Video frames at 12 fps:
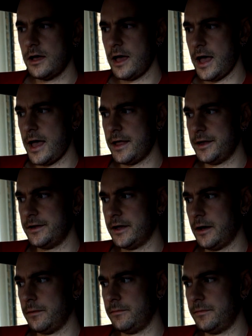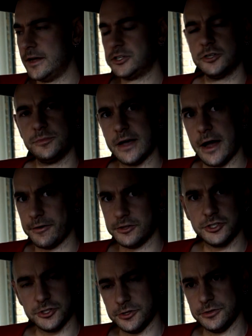And they should be able to
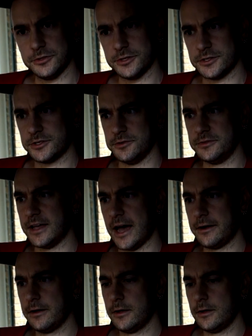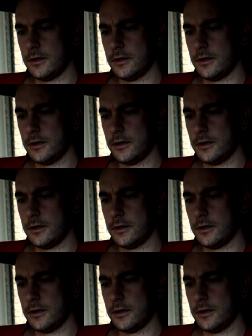tune to suit that.